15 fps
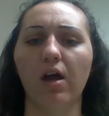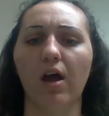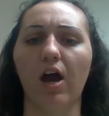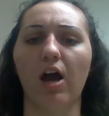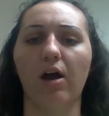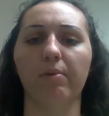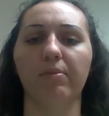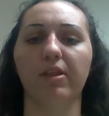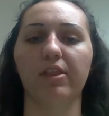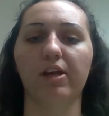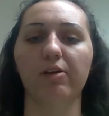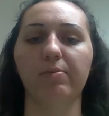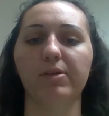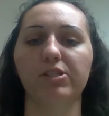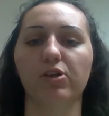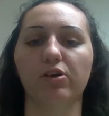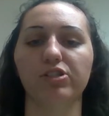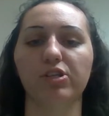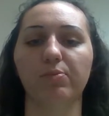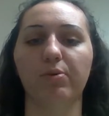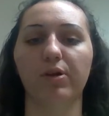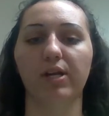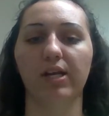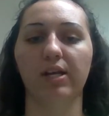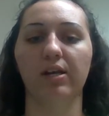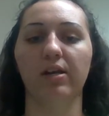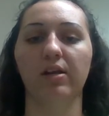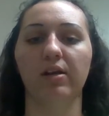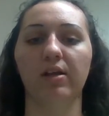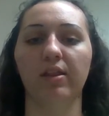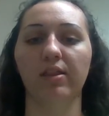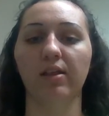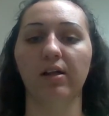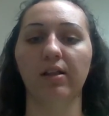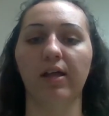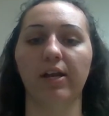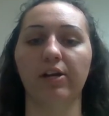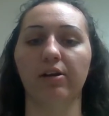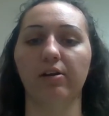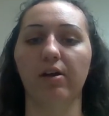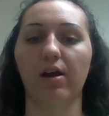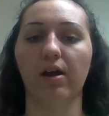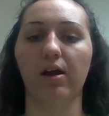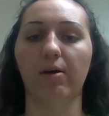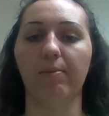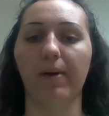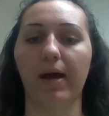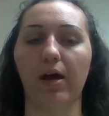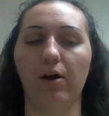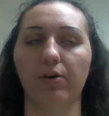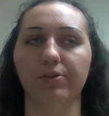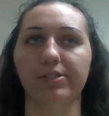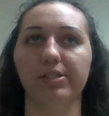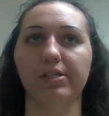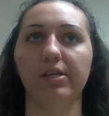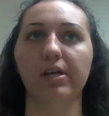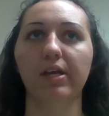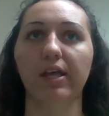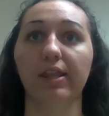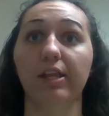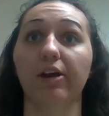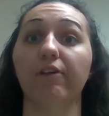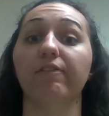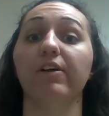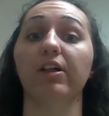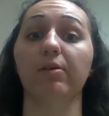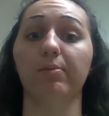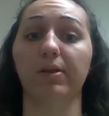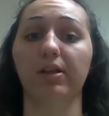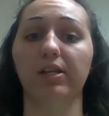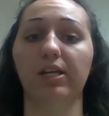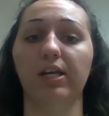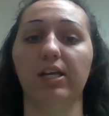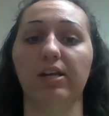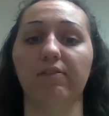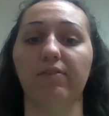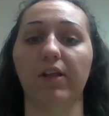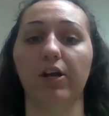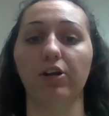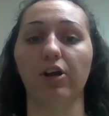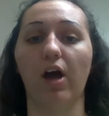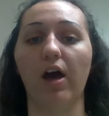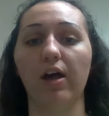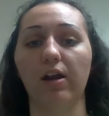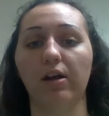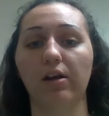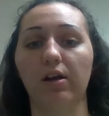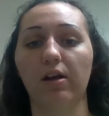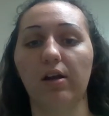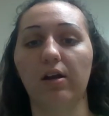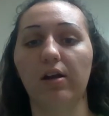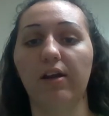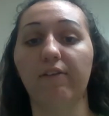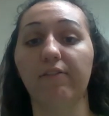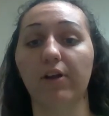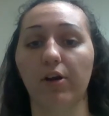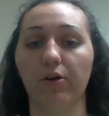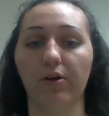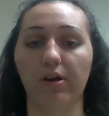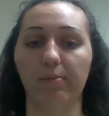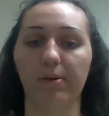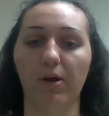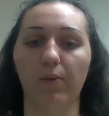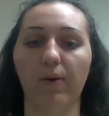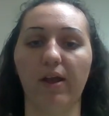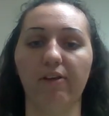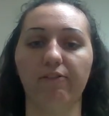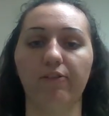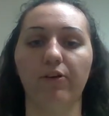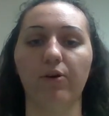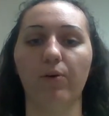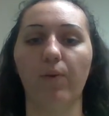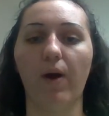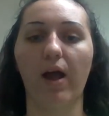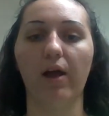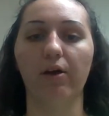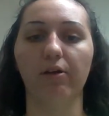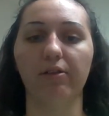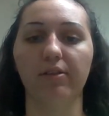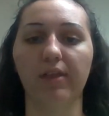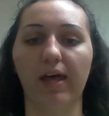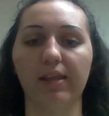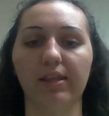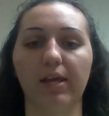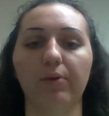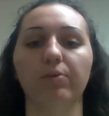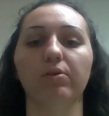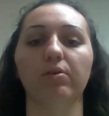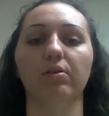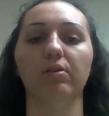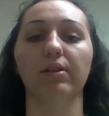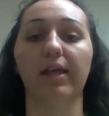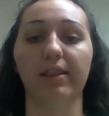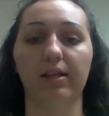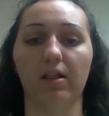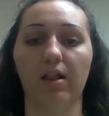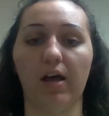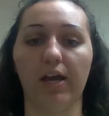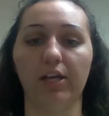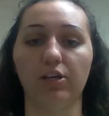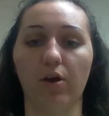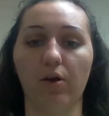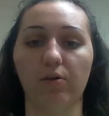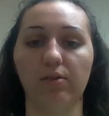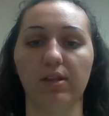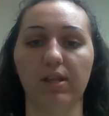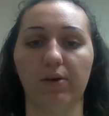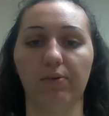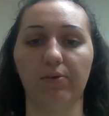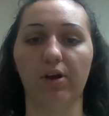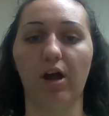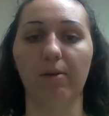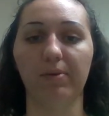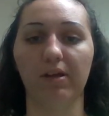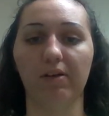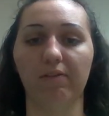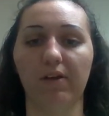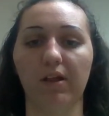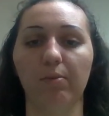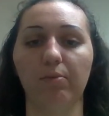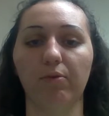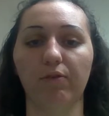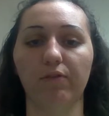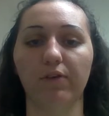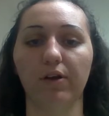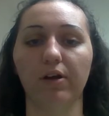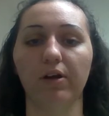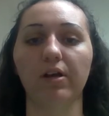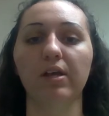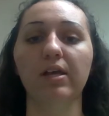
The therapist also put in the letter about their availability, and if they're going to be away for a while, that they will let the client know that they will not be available for